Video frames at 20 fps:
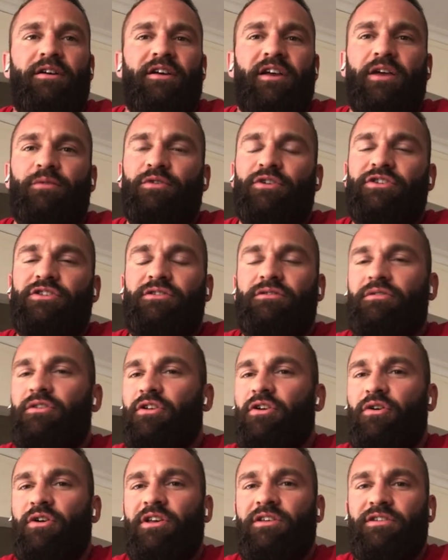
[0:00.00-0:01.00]
it was, you
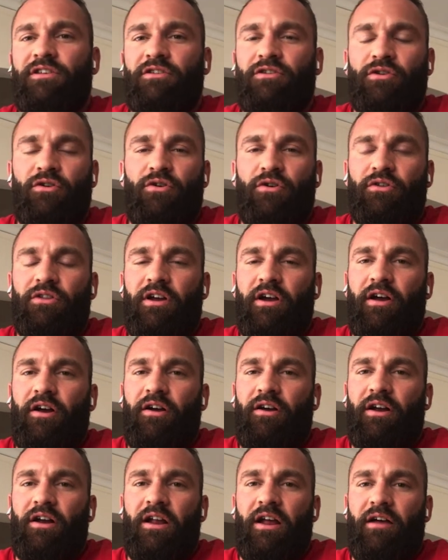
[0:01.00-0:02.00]
know, easy to go
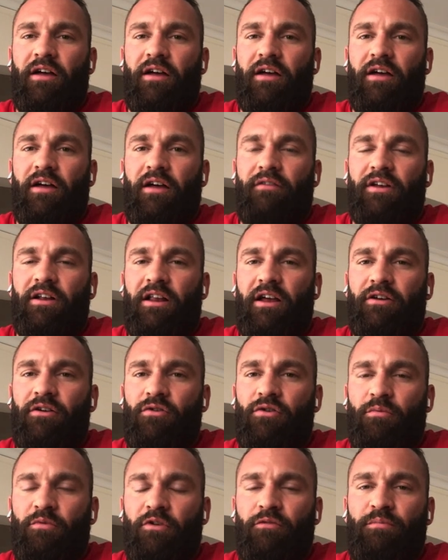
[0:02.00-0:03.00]
there and having like a
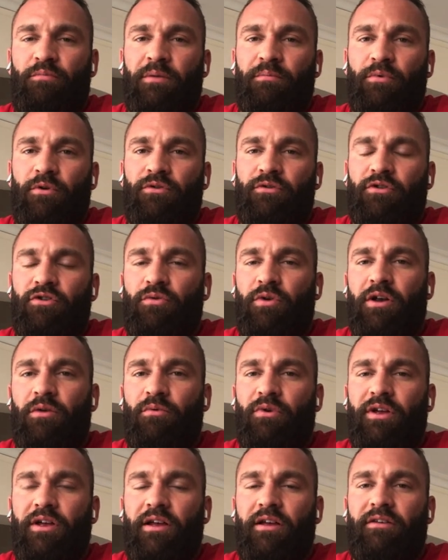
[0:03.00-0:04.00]
group of people to train
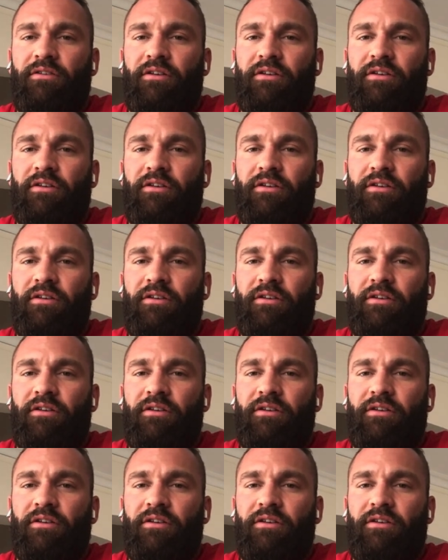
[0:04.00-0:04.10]
with.